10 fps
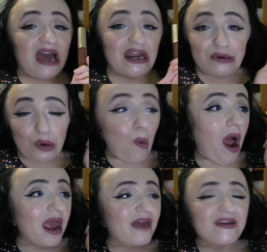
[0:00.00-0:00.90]
I don't know
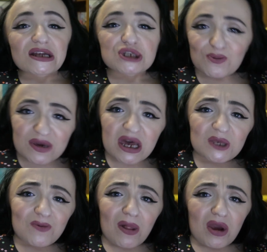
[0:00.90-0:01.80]
why. I think it's just
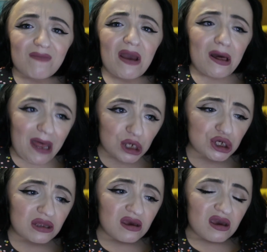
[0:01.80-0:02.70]
because when I look at my
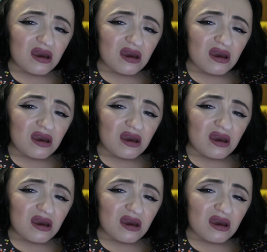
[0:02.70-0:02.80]
collection,